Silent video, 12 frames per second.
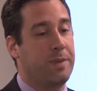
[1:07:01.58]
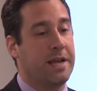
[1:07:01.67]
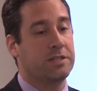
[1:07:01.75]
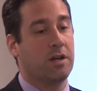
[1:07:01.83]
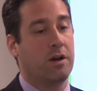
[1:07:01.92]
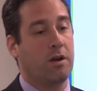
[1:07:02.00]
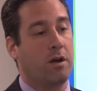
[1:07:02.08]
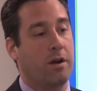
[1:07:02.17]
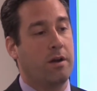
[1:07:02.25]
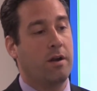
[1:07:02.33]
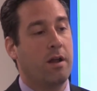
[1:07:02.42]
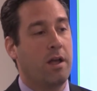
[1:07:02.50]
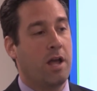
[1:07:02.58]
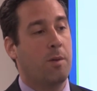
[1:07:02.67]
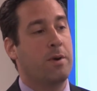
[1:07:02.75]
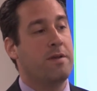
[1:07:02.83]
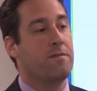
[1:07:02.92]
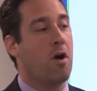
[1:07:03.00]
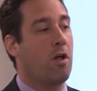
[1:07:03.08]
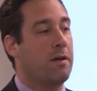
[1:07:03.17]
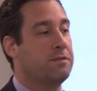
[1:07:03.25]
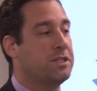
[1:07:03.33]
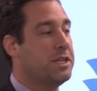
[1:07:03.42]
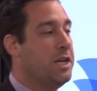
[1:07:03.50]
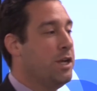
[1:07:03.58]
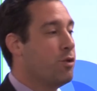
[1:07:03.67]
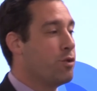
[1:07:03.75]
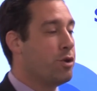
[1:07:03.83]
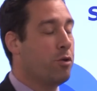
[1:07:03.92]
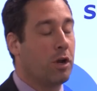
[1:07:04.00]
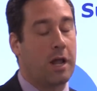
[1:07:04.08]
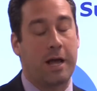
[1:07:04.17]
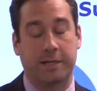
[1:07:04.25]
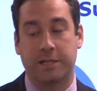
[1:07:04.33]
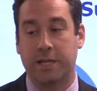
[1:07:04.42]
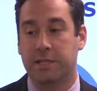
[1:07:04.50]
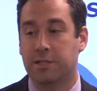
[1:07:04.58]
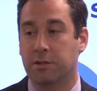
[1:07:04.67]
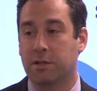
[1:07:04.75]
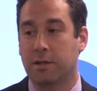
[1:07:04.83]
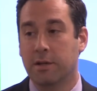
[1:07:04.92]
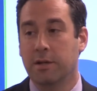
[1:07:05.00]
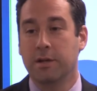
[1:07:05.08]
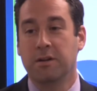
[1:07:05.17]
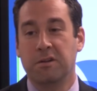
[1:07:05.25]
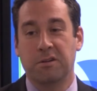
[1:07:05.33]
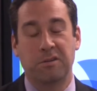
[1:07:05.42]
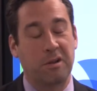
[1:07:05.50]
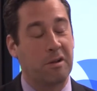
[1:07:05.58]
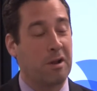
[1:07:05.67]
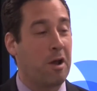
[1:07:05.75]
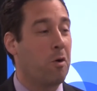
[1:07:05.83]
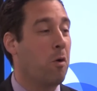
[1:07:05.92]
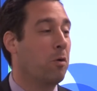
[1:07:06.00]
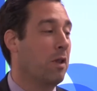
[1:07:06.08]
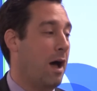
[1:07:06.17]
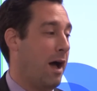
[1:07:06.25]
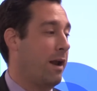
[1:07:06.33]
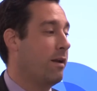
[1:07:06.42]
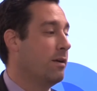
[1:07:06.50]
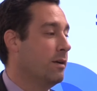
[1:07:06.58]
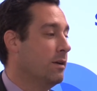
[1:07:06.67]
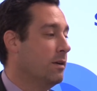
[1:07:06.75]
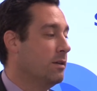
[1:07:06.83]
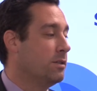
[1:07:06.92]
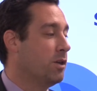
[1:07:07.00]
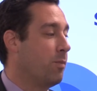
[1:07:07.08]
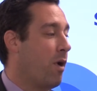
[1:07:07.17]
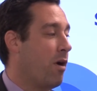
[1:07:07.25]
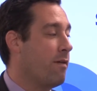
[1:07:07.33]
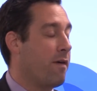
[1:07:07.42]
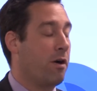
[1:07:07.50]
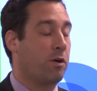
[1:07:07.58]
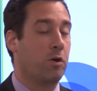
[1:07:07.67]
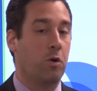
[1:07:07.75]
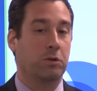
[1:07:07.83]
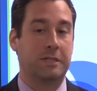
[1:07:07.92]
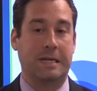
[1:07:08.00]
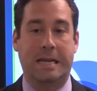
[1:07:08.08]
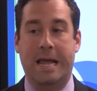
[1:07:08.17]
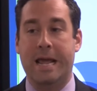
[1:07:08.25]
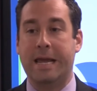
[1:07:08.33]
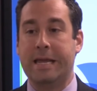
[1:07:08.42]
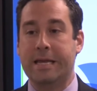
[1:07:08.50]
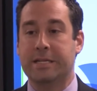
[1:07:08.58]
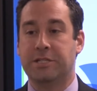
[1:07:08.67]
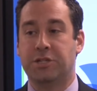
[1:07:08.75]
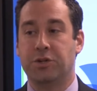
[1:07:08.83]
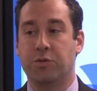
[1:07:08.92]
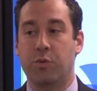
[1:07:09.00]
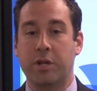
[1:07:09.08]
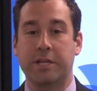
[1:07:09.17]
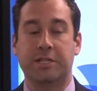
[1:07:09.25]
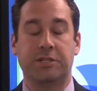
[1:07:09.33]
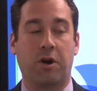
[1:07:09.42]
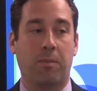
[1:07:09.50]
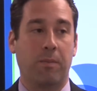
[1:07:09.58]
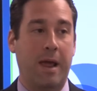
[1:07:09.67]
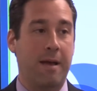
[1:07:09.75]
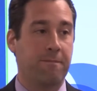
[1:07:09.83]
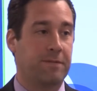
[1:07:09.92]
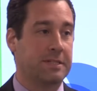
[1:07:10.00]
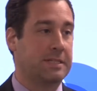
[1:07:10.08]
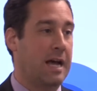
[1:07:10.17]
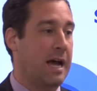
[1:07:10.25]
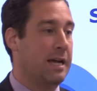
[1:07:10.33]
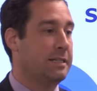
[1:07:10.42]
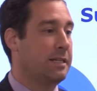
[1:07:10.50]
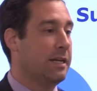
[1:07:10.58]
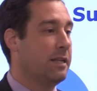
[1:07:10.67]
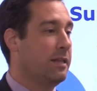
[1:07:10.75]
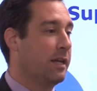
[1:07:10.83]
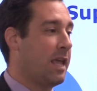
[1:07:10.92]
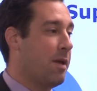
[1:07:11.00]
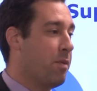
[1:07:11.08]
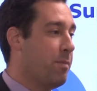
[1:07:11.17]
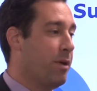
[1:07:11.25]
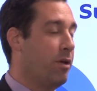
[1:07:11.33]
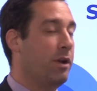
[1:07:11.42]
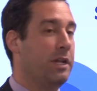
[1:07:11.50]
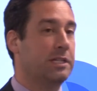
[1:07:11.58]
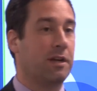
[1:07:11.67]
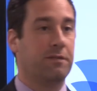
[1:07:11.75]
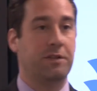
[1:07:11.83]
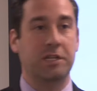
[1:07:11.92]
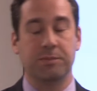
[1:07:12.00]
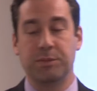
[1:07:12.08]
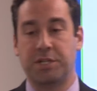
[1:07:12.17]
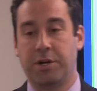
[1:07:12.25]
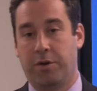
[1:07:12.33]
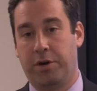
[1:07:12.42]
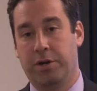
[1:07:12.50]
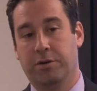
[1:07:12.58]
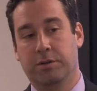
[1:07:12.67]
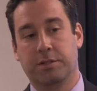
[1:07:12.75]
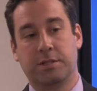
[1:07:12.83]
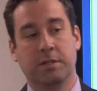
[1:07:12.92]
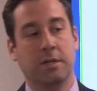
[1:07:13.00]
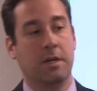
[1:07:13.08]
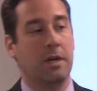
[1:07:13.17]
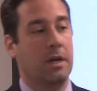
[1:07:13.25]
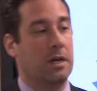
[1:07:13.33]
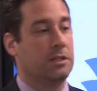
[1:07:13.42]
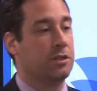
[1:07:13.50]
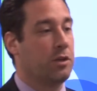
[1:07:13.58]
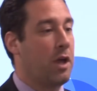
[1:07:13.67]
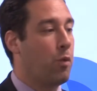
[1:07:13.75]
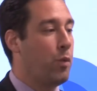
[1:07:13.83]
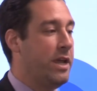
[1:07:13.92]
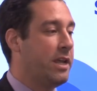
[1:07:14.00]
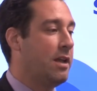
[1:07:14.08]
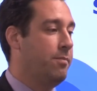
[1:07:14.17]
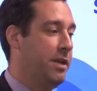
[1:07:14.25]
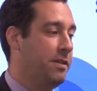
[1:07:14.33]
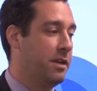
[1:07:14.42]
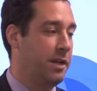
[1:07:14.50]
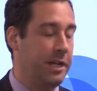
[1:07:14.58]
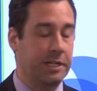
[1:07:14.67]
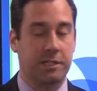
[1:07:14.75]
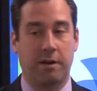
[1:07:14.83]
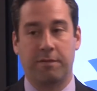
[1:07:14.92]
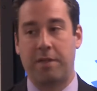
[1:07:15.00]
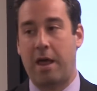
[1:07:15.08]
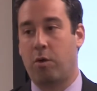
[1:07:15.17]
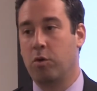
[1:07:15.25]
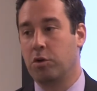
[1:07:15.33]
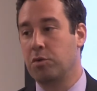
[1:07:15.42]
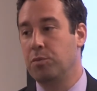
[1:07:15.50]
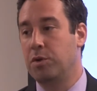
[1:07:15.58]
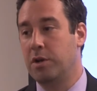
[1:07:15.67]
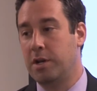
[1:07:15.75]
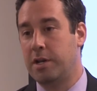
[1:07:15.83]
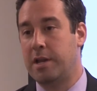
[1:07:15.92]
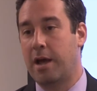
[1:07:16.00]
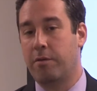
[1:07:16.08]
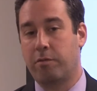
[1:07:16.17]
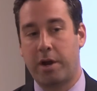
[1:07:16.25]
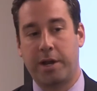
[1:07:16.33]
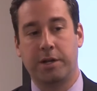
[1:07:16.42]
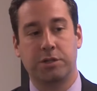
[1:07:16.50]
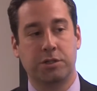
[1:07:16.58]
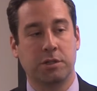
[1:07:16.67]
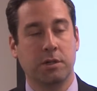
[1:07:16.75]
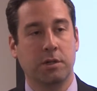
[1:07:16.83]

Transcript: base on how many of y'all have seen or utilized this, and not a whole lot. So part of our goal today is to really start emphasizing the capabilities of these materials so that we can meet the needs of that whole community downrange.